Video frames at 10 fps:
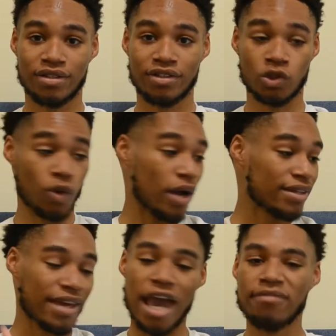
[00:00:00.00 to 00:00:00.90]
Throughout
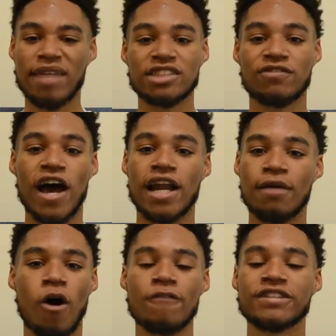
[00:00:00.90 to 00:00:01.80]
the game, that's fine. I'm
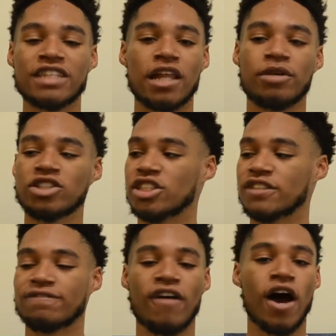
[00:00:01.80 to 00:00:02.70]
all for celebration. It's
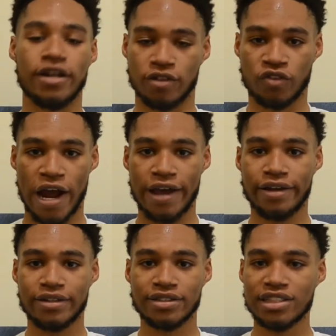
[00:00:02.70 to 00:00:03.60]
fun,
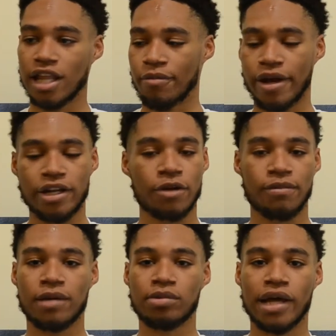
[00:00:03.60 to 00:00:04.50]
right? Celebrating your
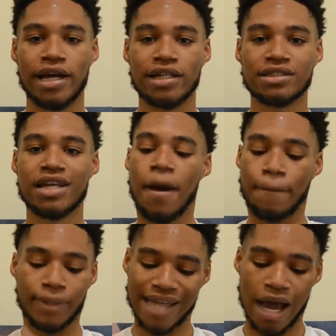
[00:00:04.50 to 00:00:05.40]
big plays.
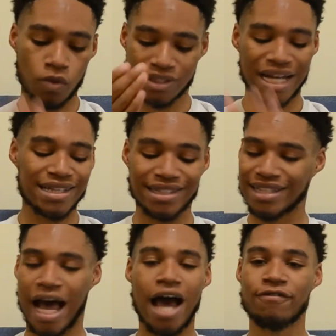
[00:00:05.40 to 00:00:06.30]
But that was not the
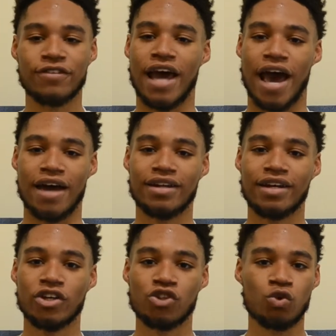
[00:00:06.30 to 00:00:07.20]
time for that.
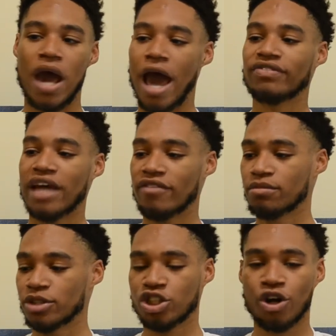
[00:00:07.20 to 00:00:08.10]
You have to have the
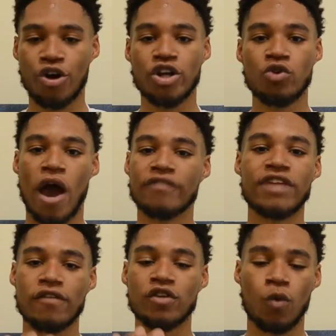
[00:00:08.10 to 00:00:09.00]
maturity. You have to
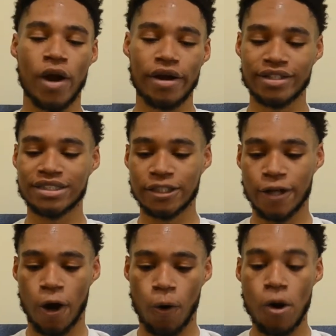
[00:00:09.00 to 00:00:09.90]
have the awareness to
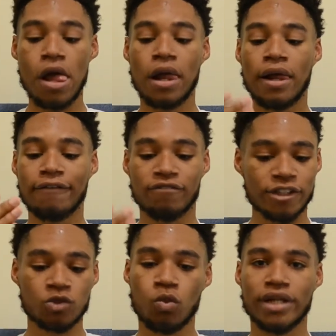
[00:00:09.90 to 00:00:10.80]
know
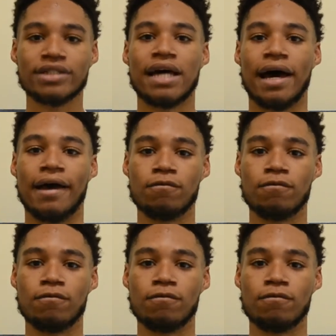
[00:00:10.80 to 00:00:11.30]
it's winning time.